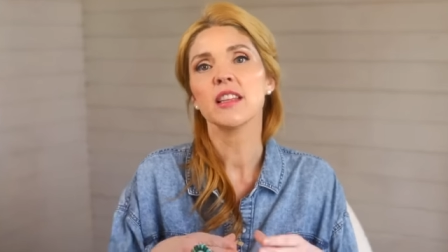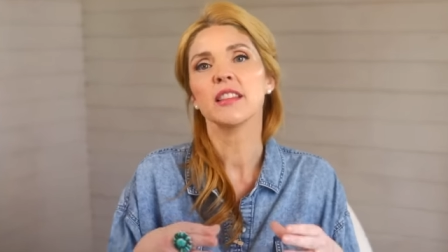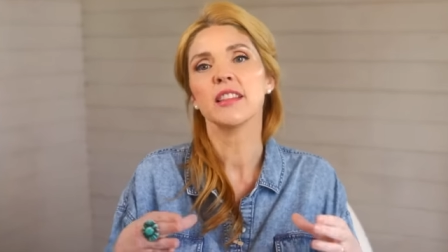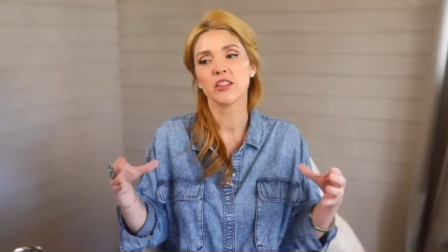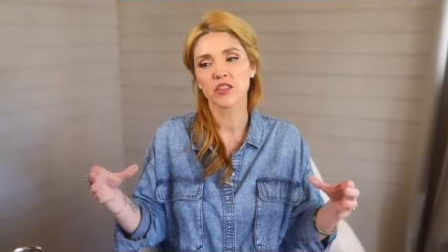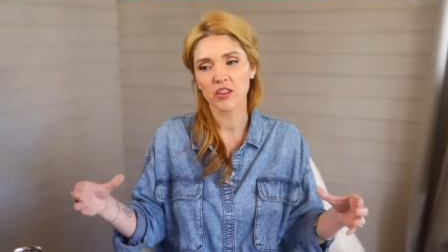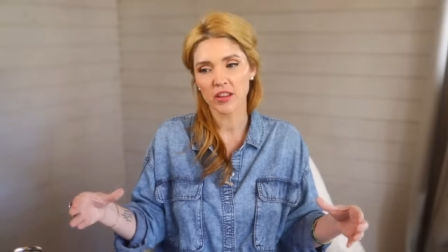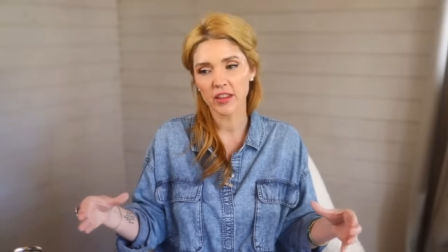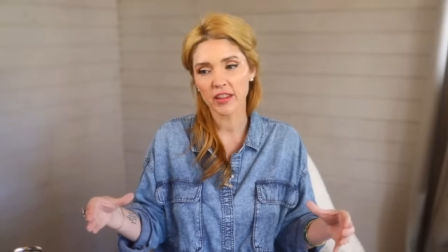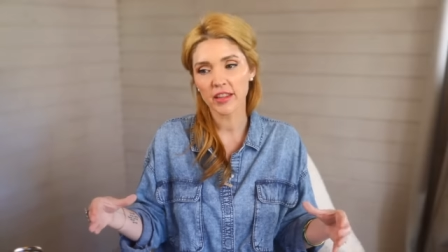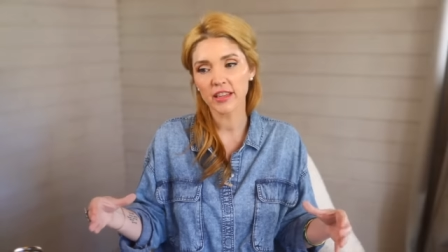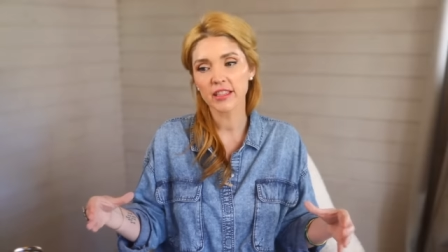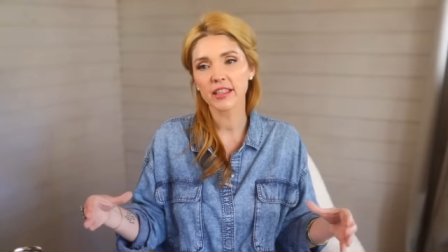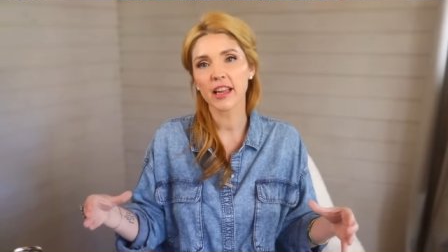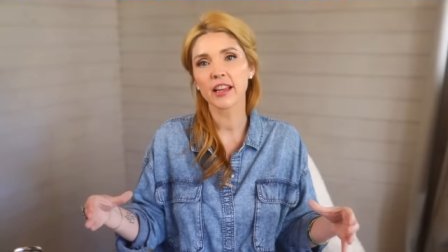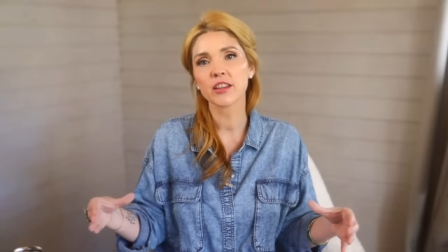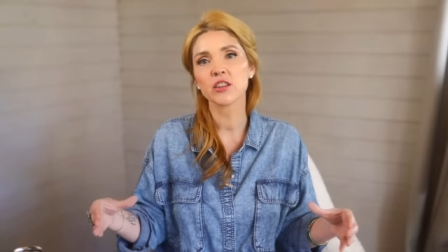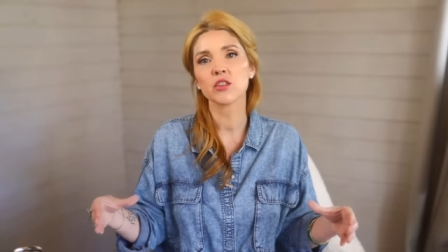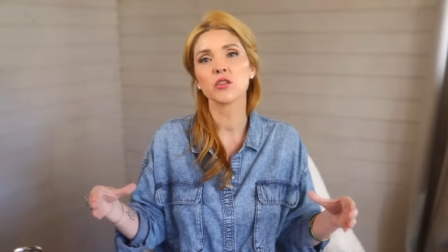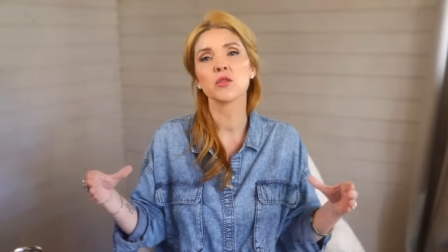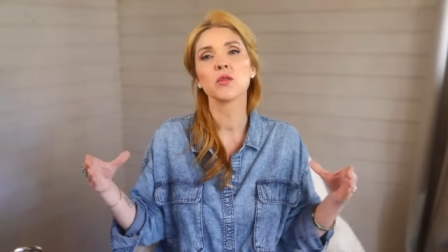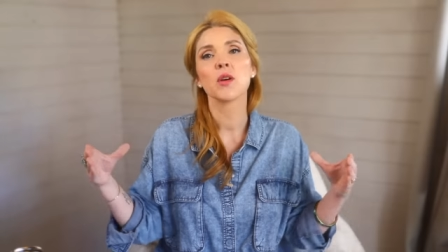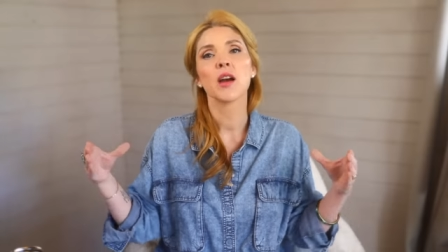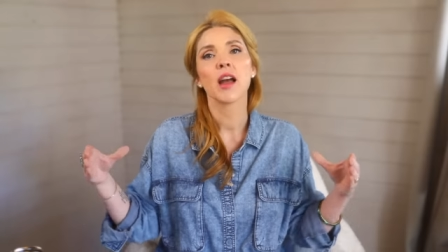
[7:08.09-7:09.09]
These are the things I
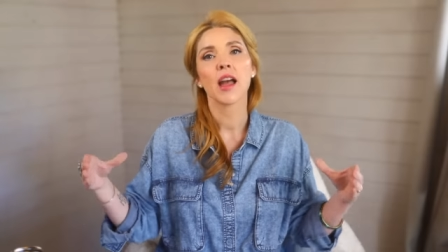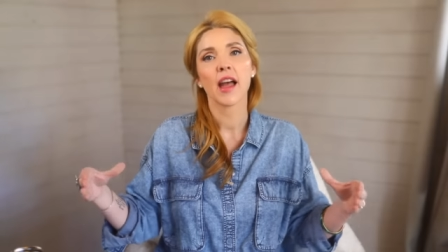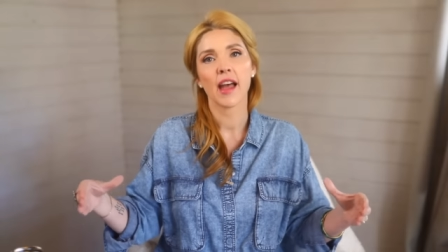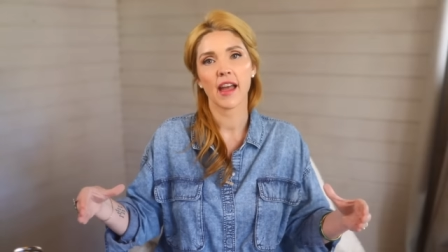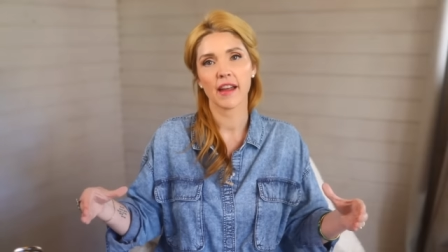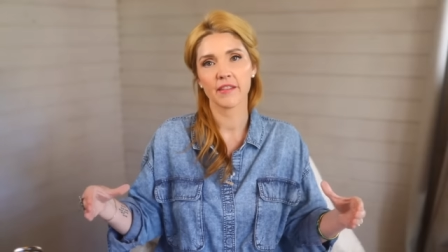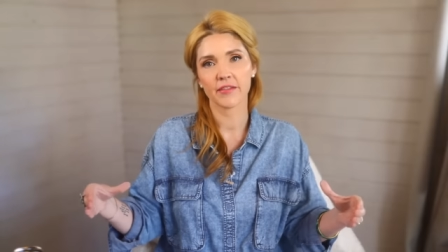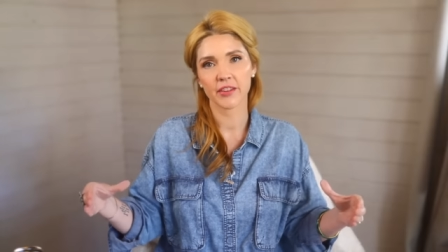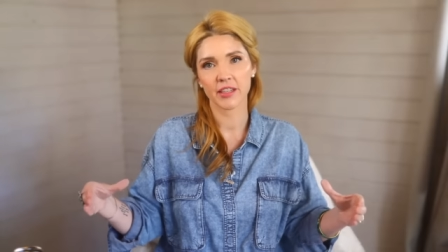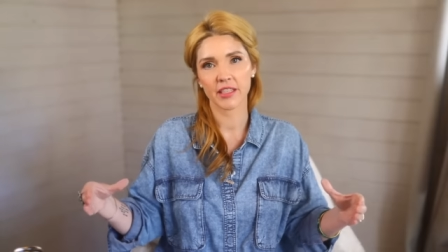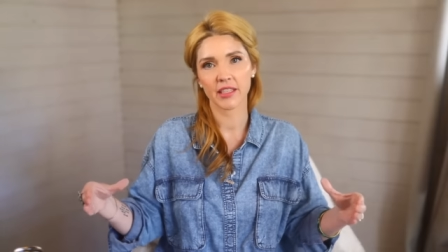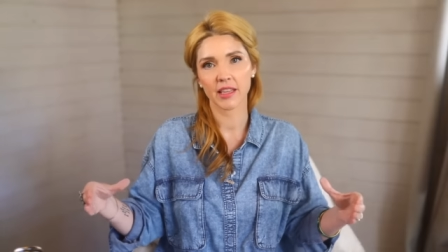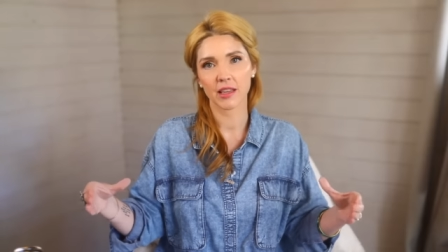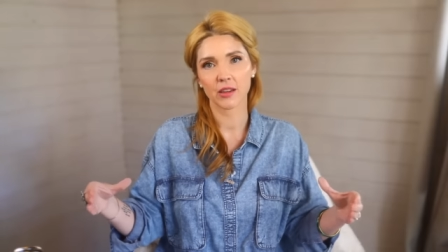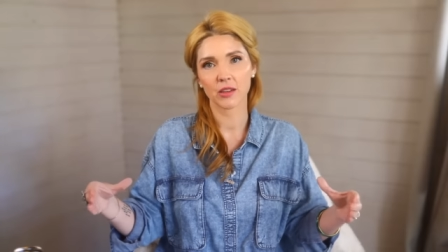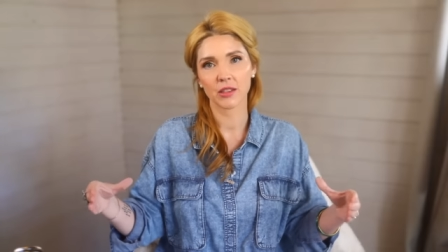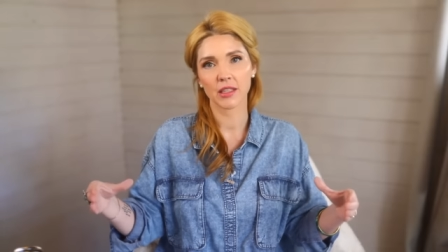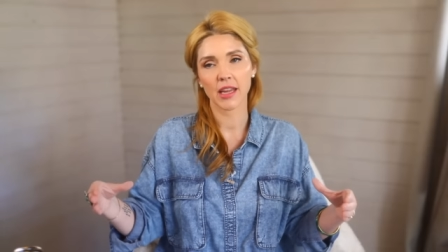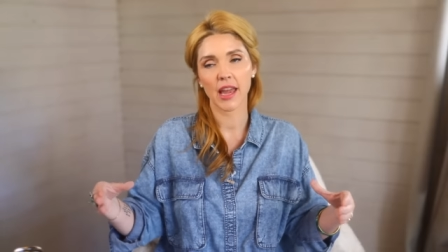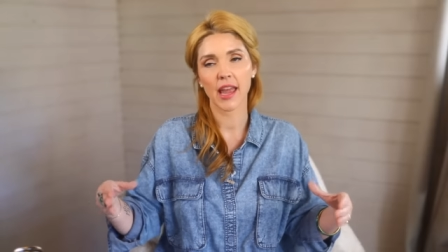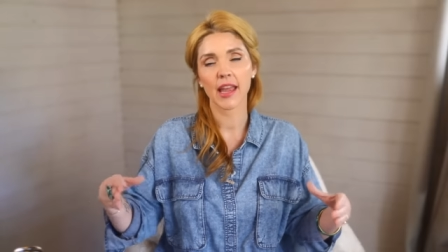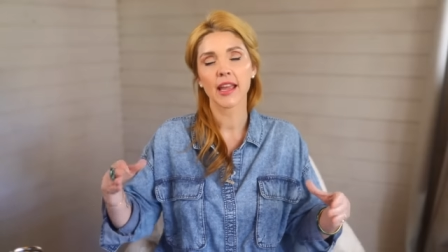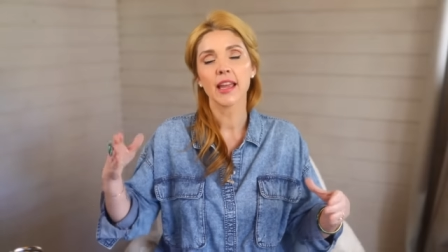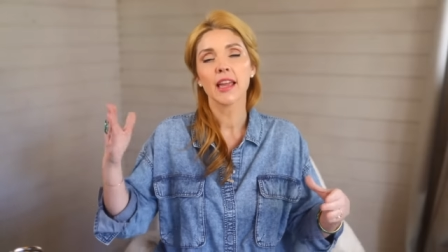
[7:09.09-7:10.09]
do every single
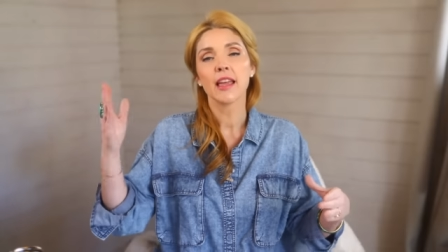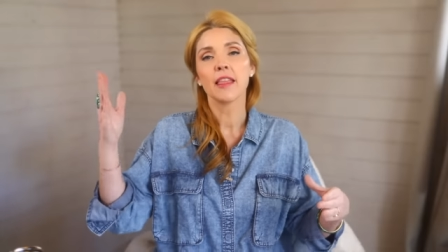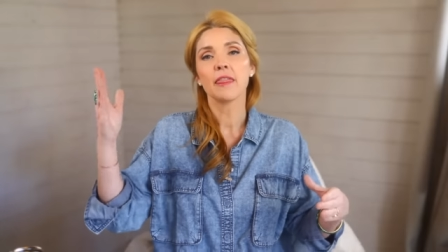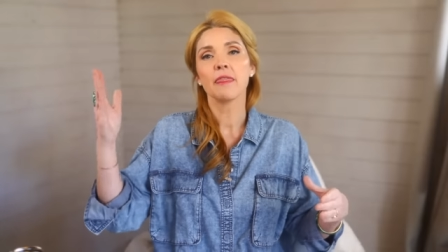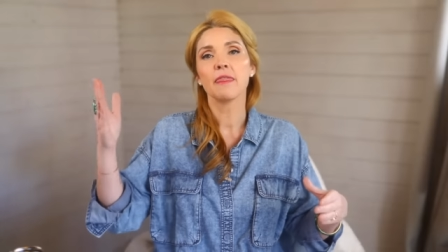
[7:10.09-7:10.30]
day.